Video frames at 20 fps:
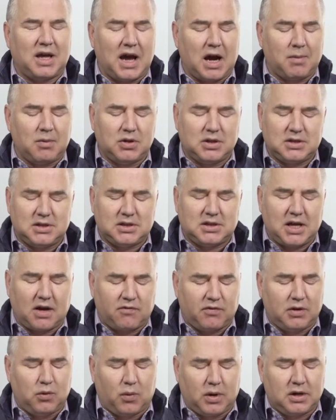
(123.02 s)
camera, this is
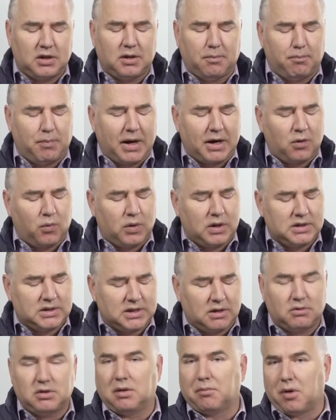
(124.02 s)
definitely one of the better ones
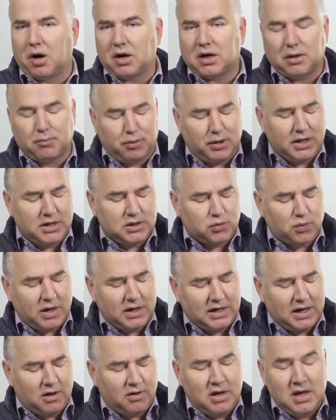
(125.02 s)
out in the marketplace
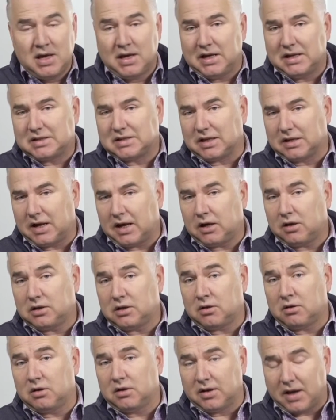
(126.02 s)
right now. It's the
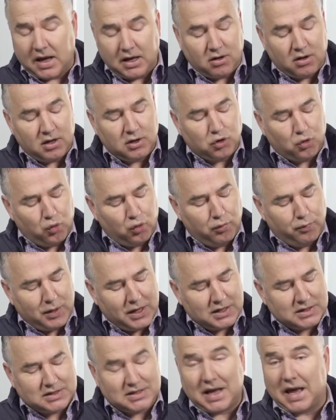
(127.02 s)
Nikon, Nikon
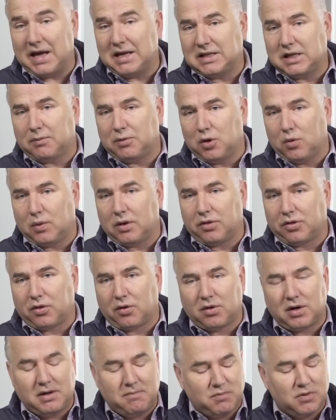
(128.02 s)
Coolpix
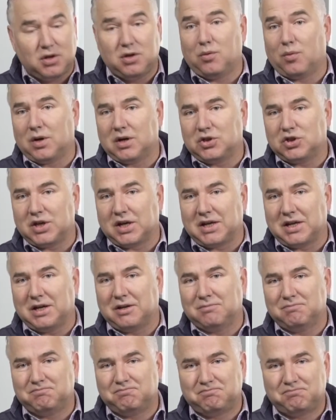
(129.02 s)
AW130. You'll want to check it
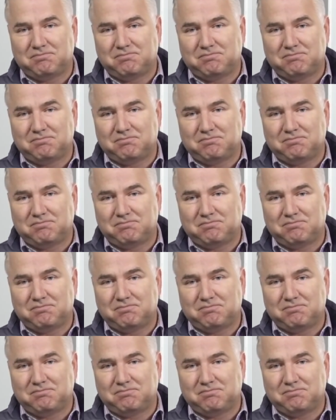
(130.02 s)
out.